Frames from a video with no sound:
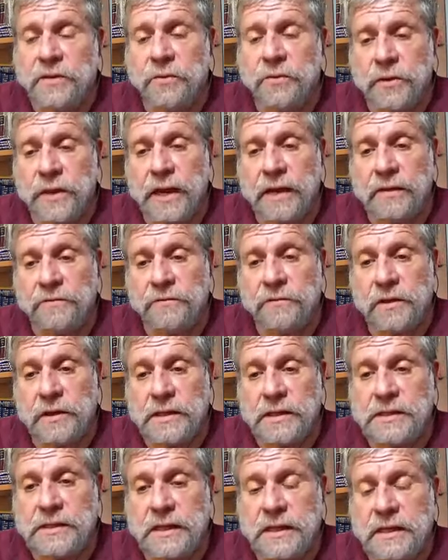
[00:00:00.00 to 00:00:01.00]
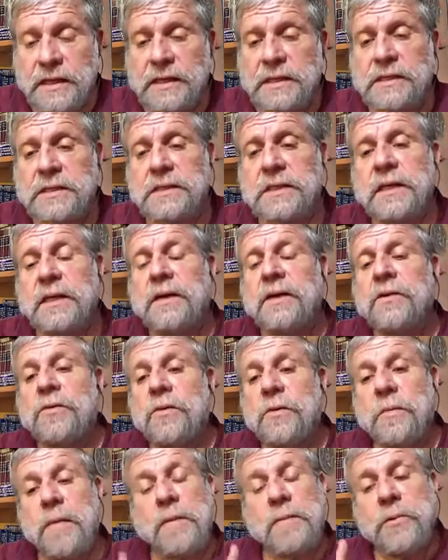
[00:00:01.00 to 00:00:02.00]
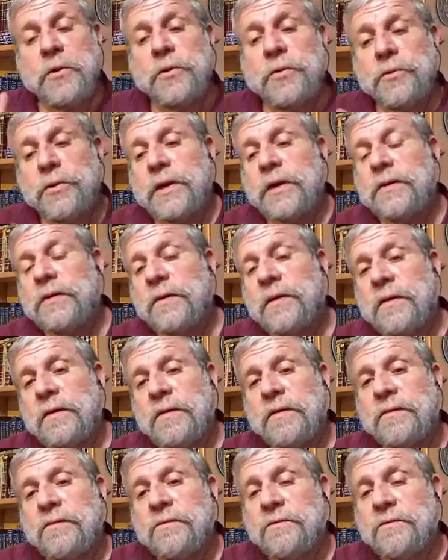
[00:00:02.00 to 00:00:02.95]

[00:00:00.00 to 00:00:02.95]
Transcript: Thank you again for listening us. Remember, you can